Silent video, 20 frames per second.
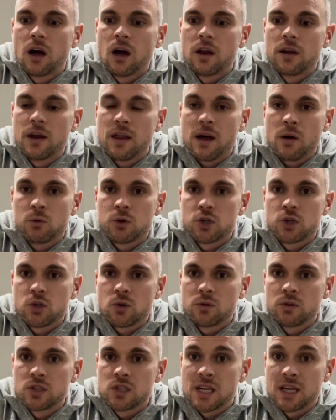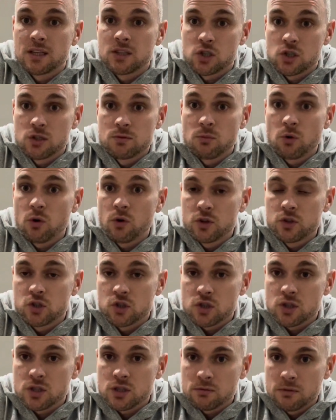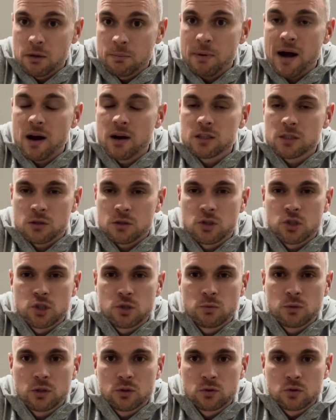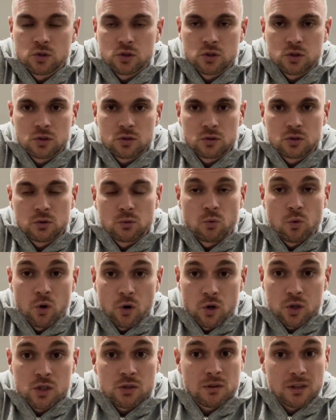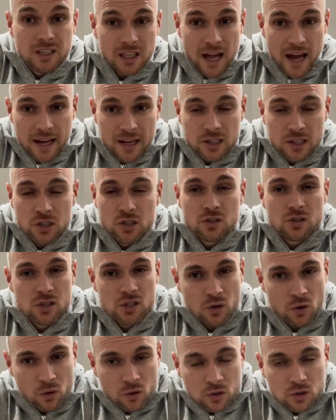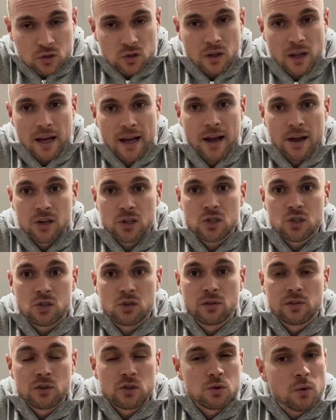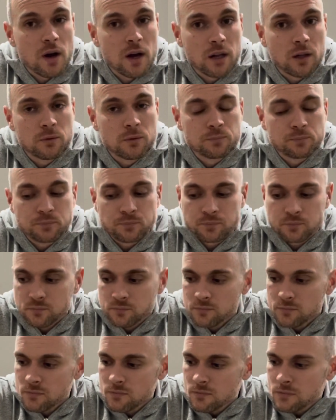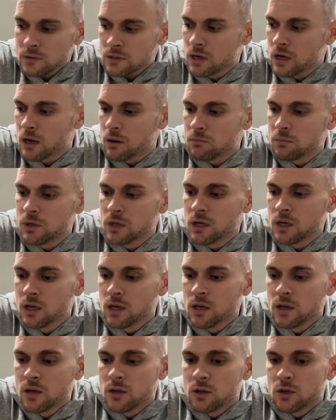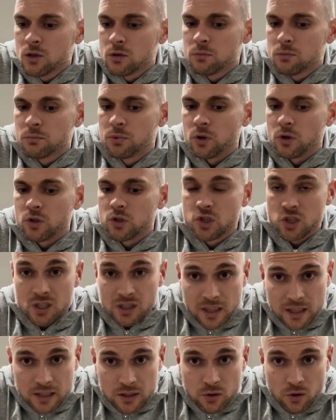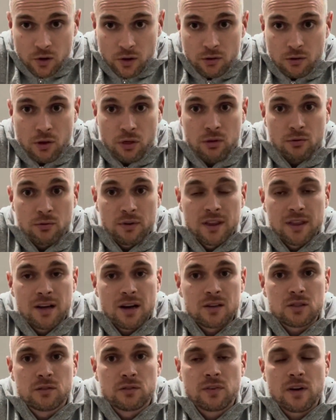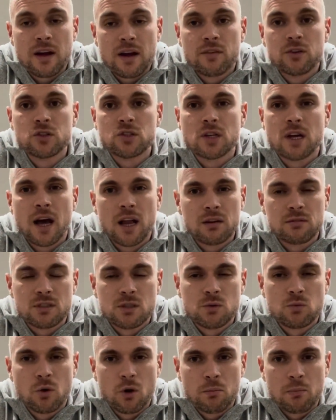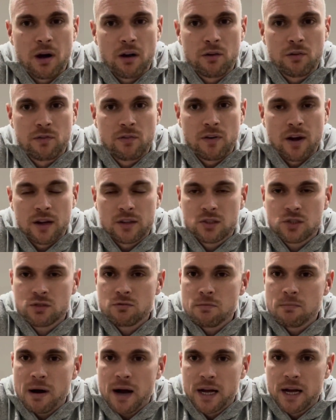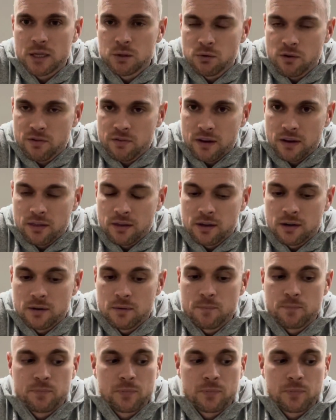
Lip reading: Now that would show on the scales as more than just 3 pounds, because you will lose some water and glycogen salts, all that kind of stuff as well. But just to let you know that there are 3,500 calories in 1 pound of fat, just to remind you if anything.